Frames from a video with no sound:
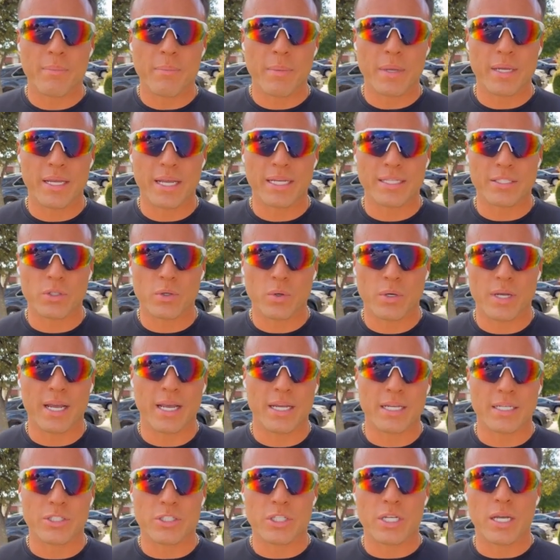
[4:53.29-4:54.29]
But let's go
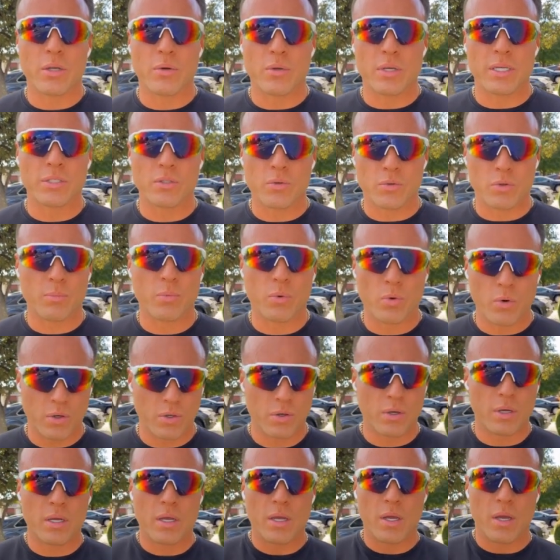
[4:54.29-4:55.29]
ahead and generate the report,